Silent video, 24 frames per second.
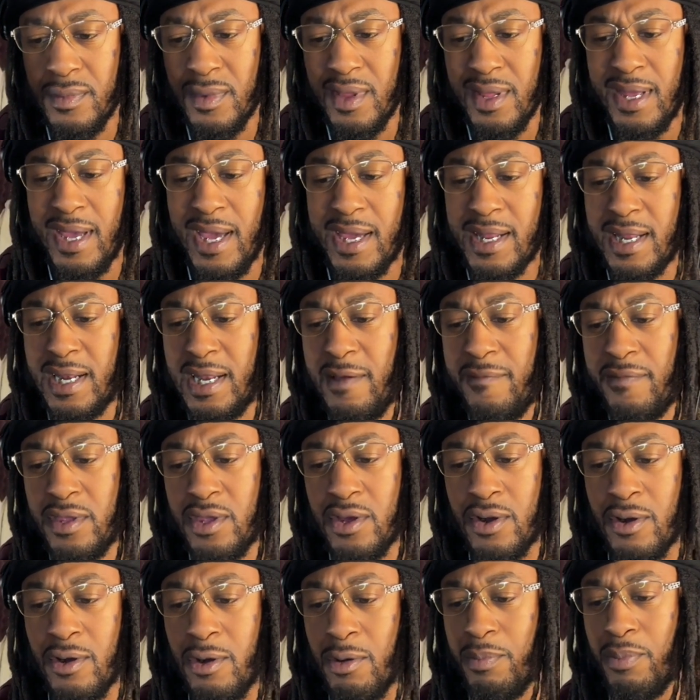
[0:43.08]
an
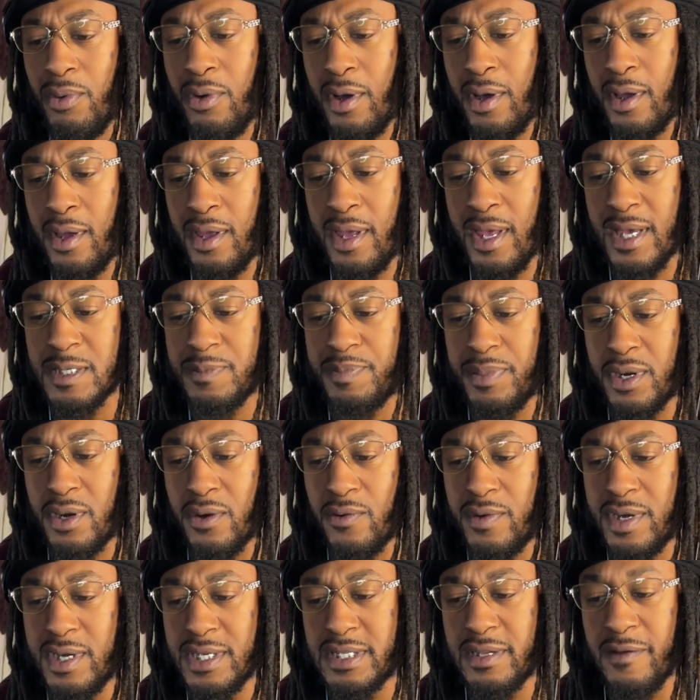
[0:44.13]
11-year-old boy has been
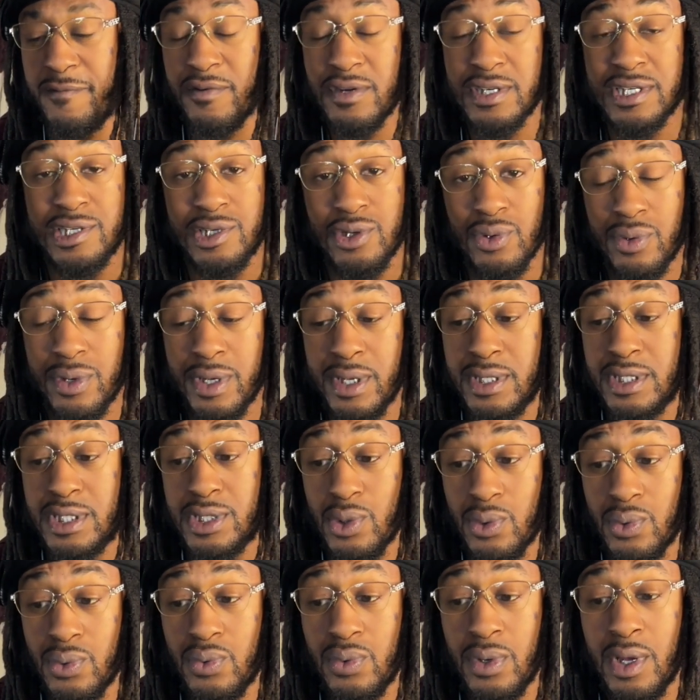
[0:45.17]
arrested for shooting
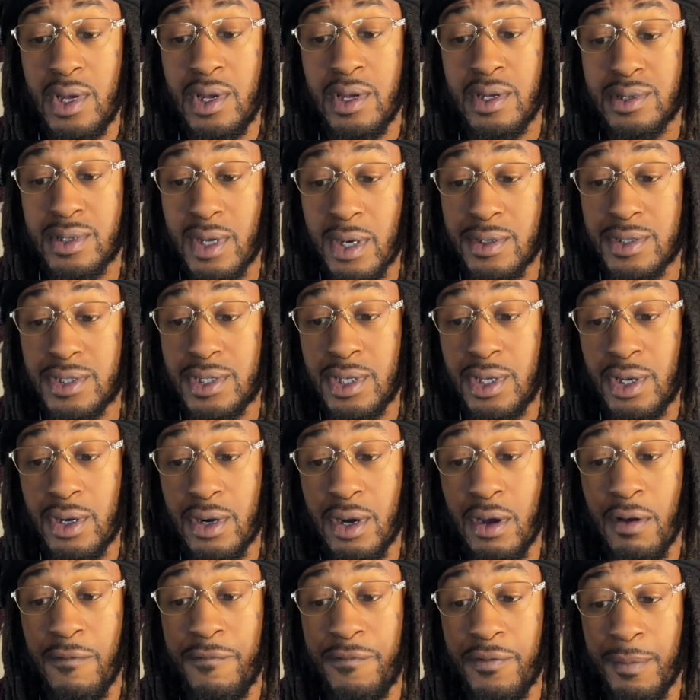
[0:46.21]
two
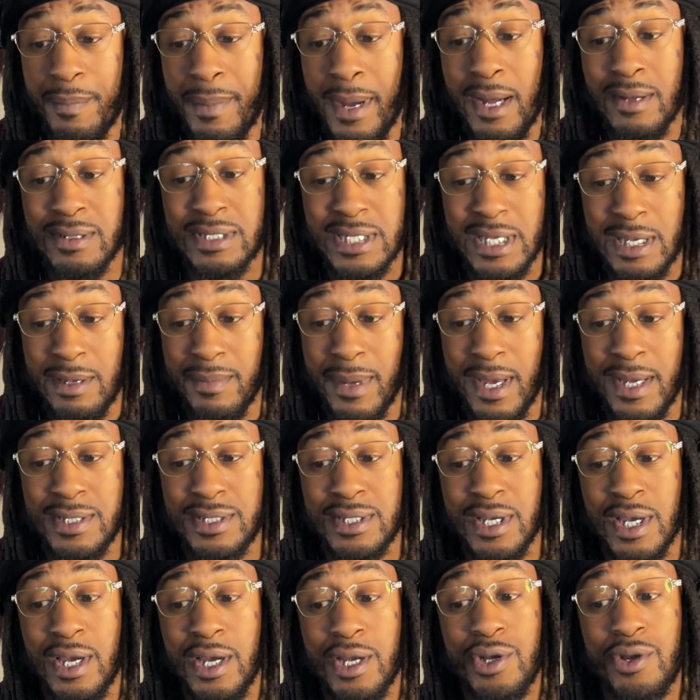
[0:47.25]
13-year-old football teammates
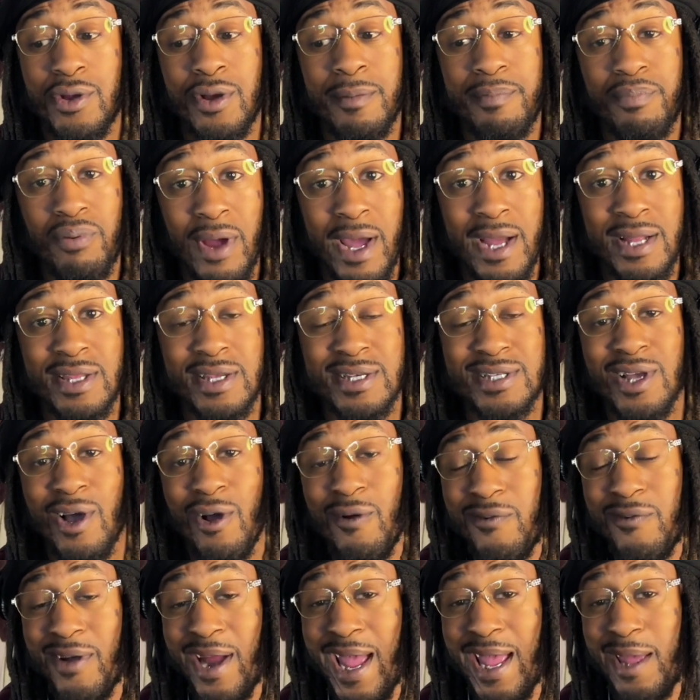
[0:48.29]
during practice
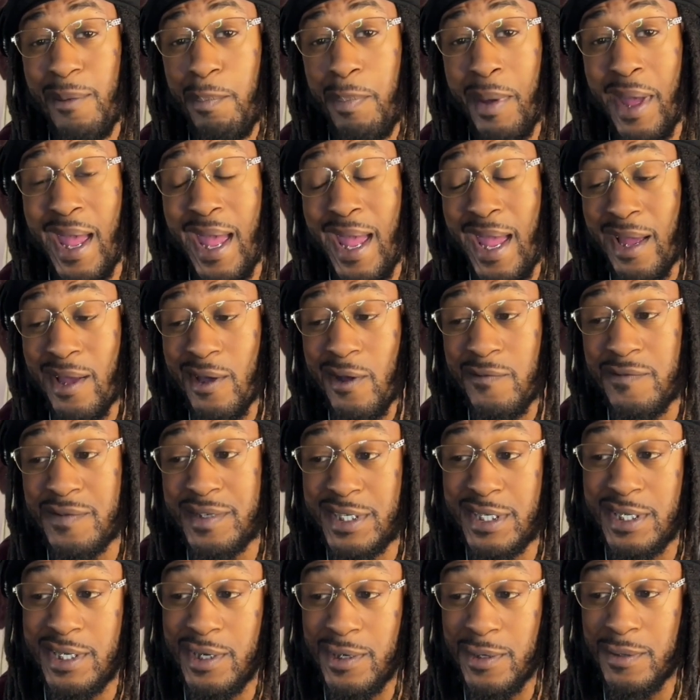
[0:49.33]
over a bag of
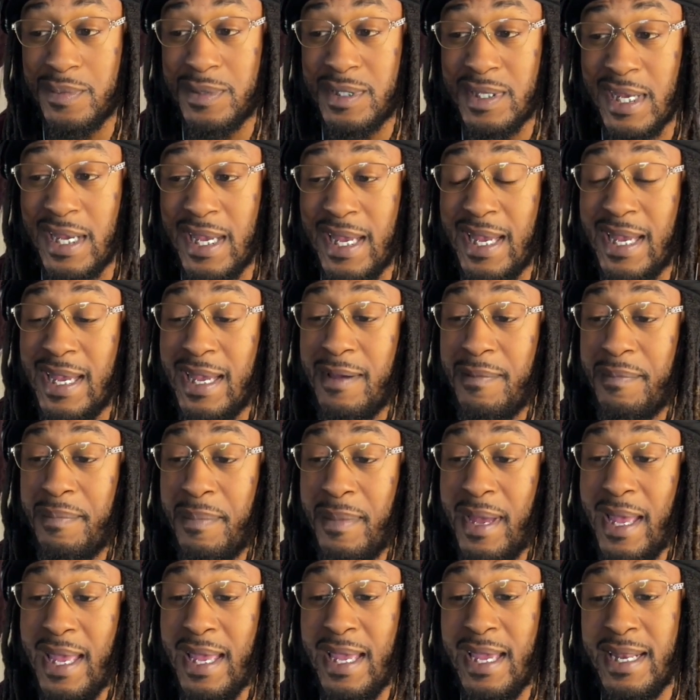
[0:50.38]
chips.
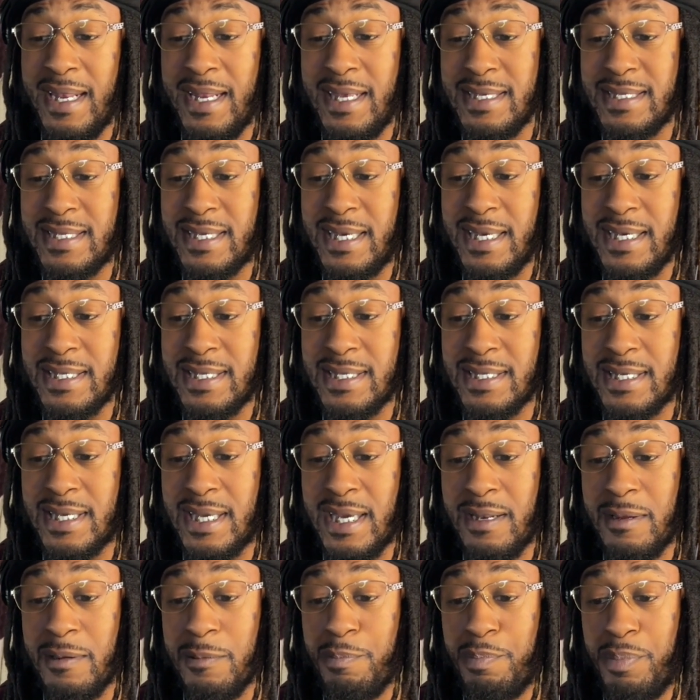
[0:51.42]
Man, these kids is
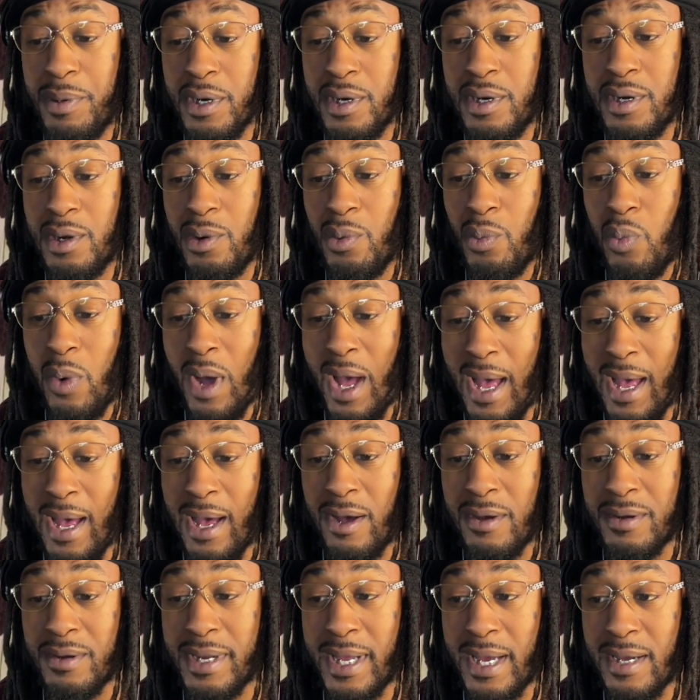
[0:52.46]
getting buck
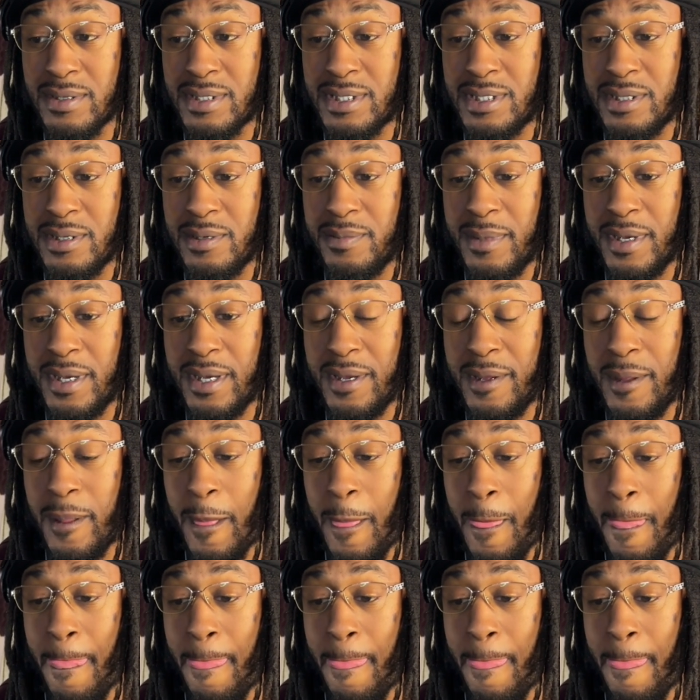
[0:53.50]
wild out here, man.